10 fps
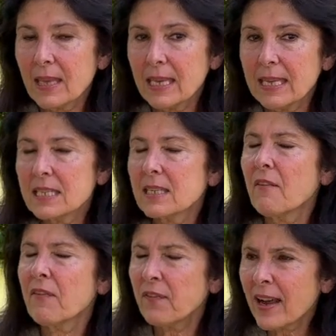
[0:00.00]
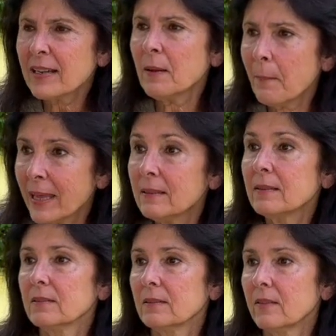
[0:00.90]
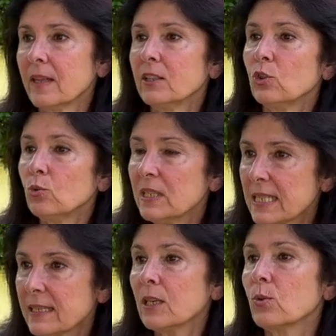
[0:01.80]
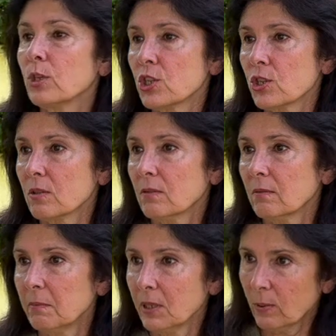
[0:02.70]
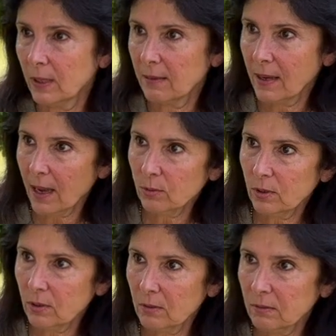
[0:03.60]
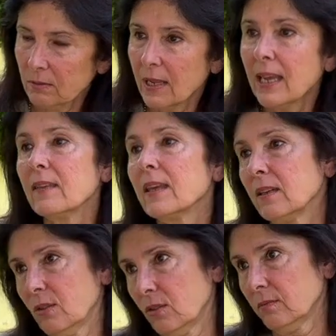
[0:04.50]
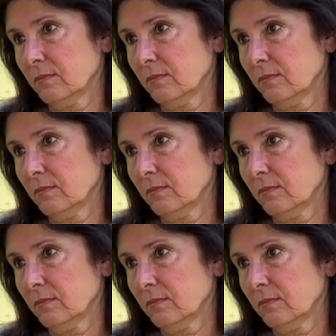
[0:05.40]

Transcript: it's fundamental that you distinguish between the outer and the inner,